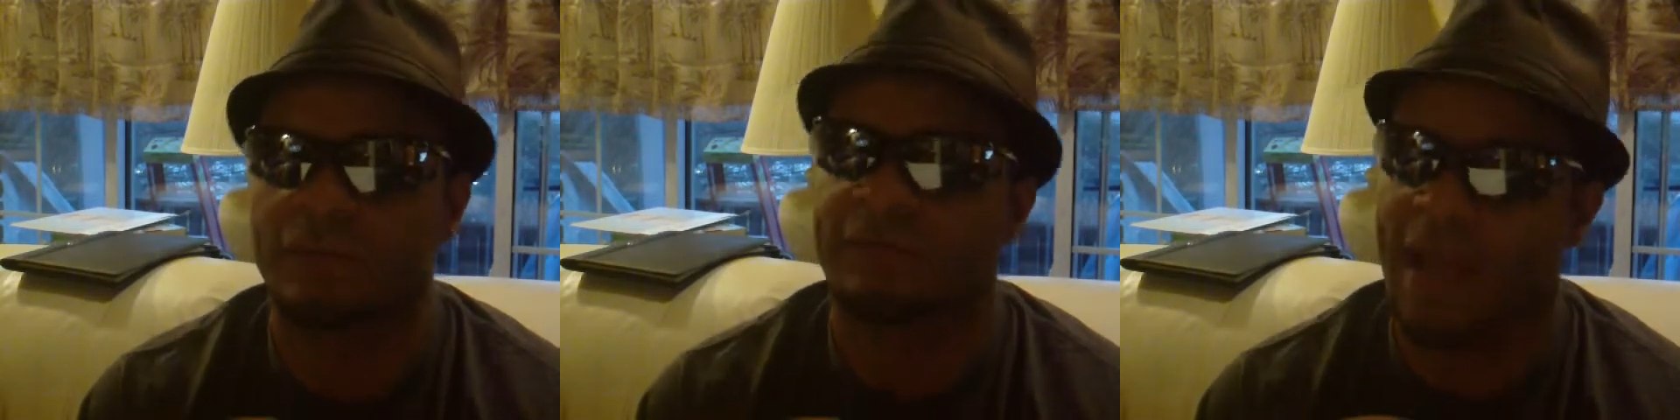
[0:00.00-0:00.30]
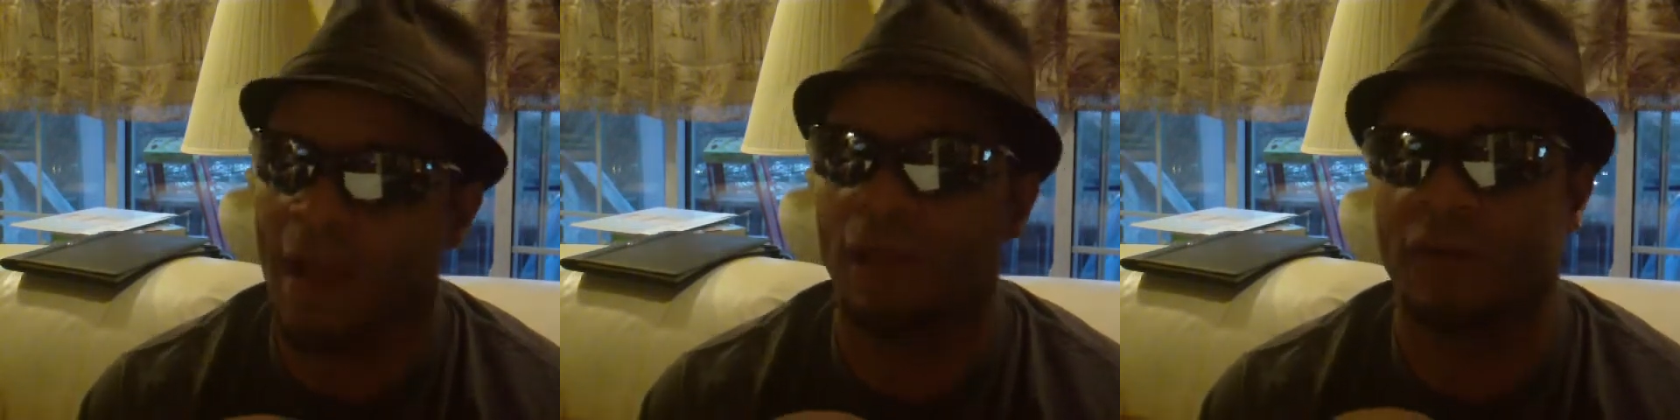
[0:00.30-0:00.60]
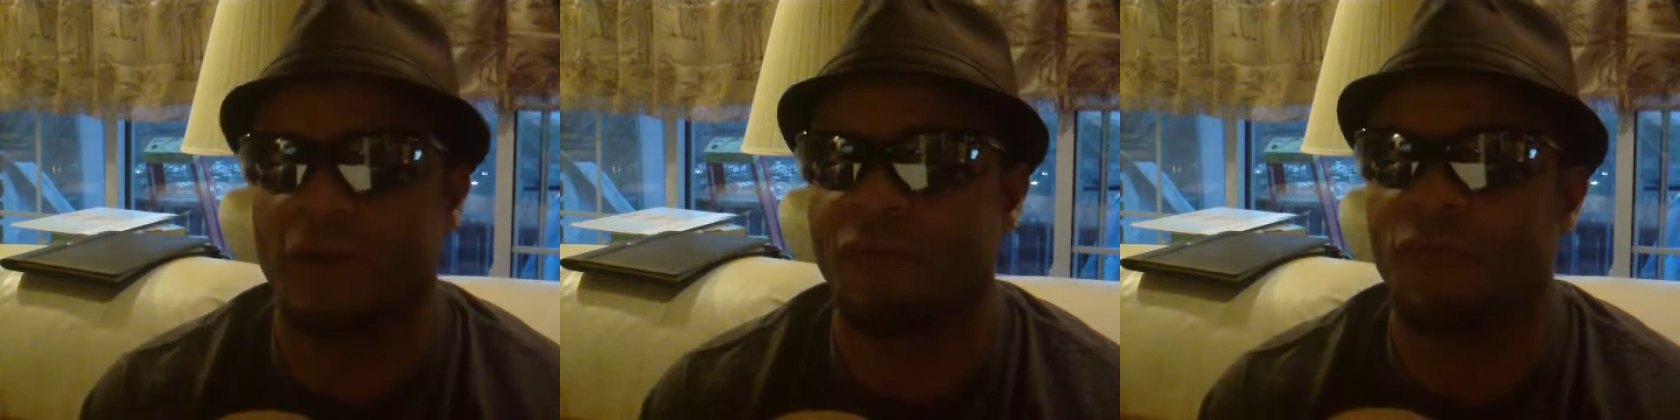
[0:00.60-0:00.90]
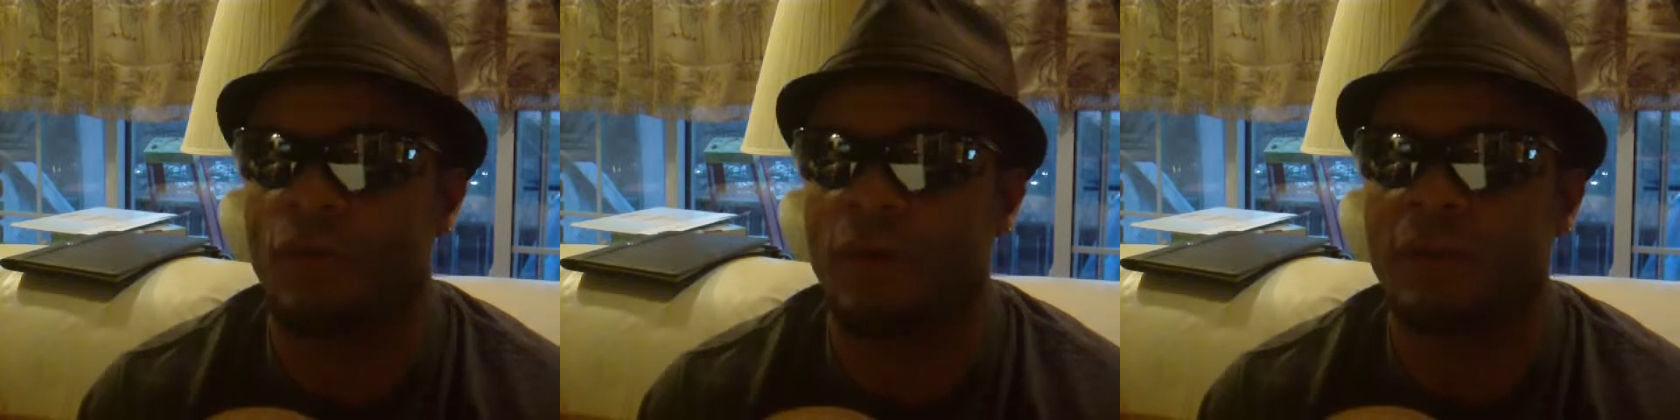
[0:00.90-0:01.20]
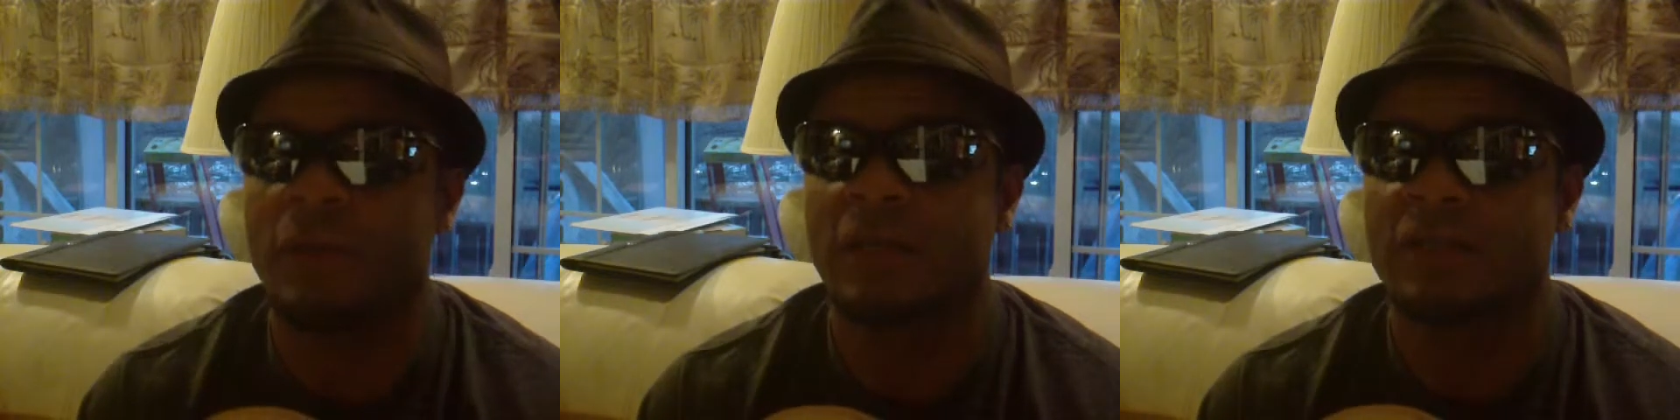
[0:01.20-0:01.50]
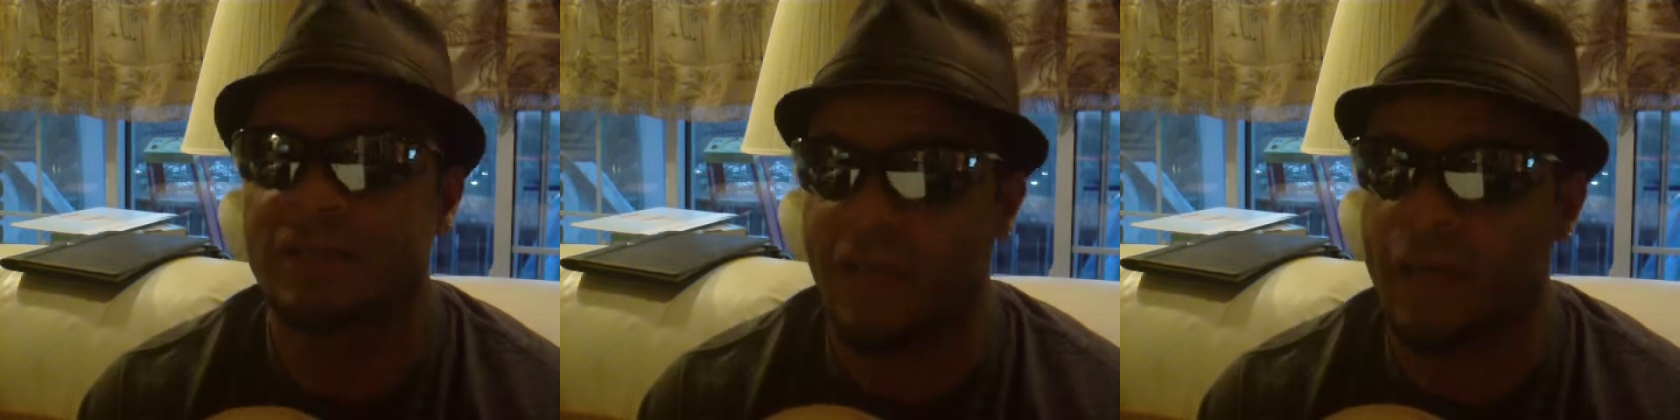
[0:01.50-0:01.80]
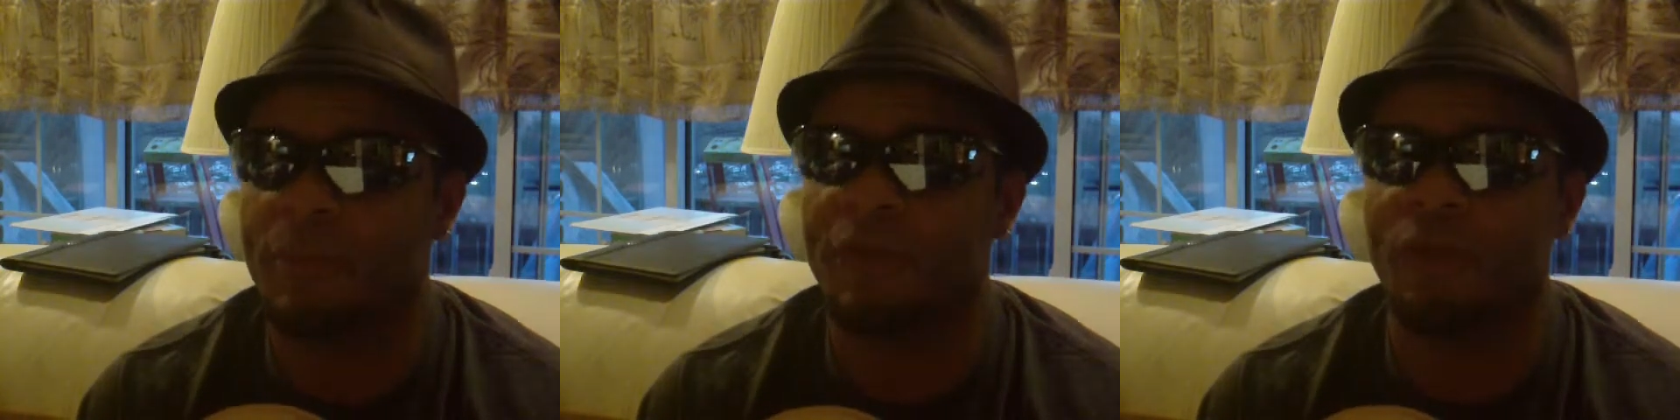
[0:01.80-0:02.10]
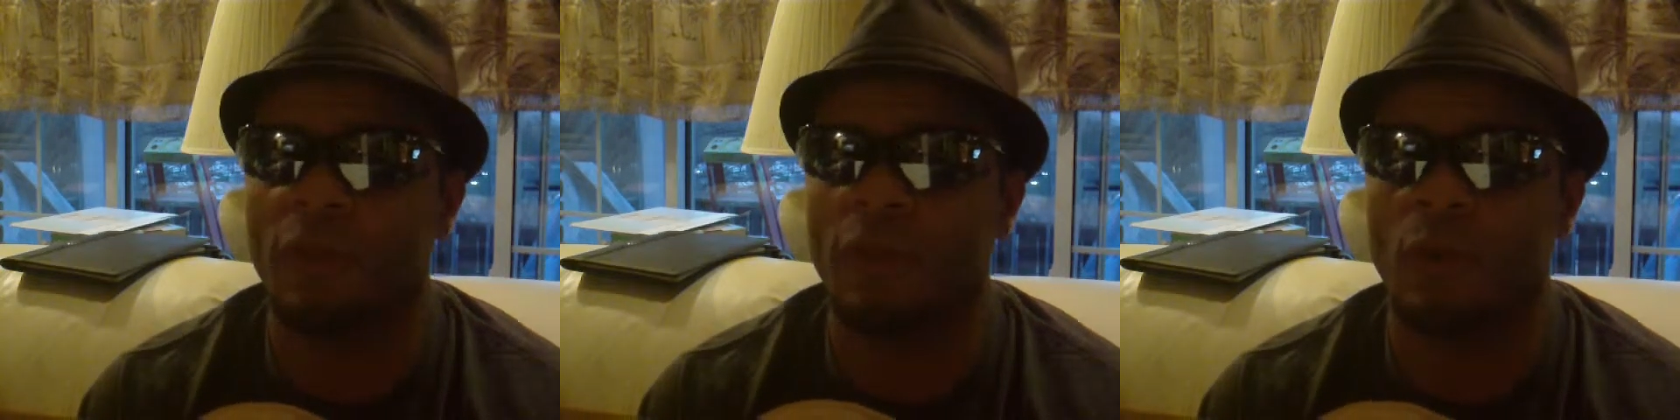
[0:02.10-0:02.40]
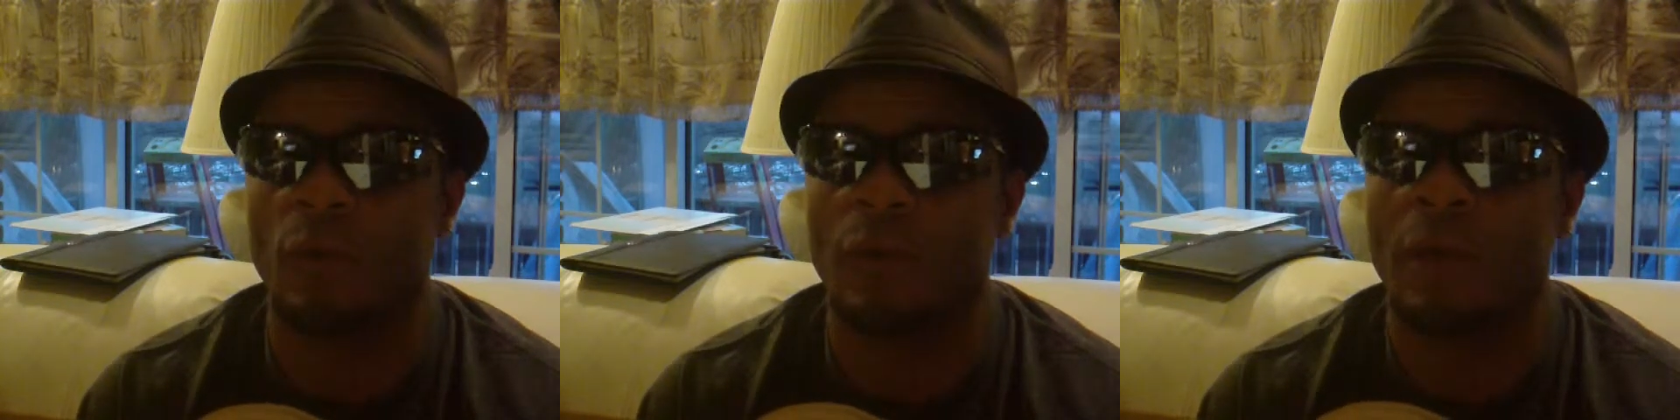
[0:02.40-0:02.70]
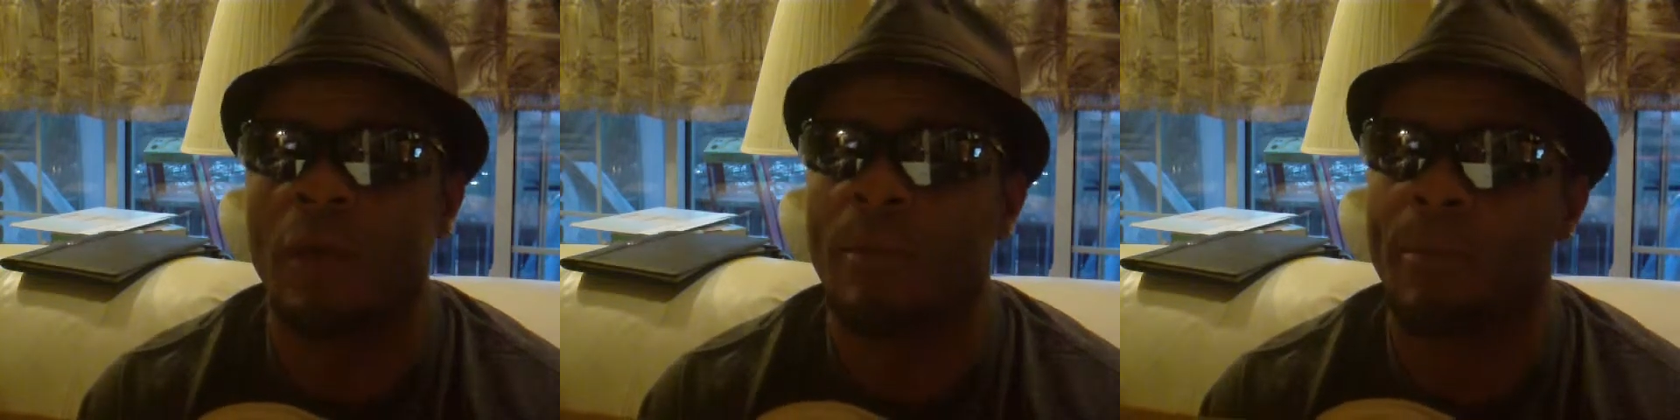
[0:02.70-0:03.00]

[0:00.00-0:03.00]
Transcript: Now, therefore, stand before the Lord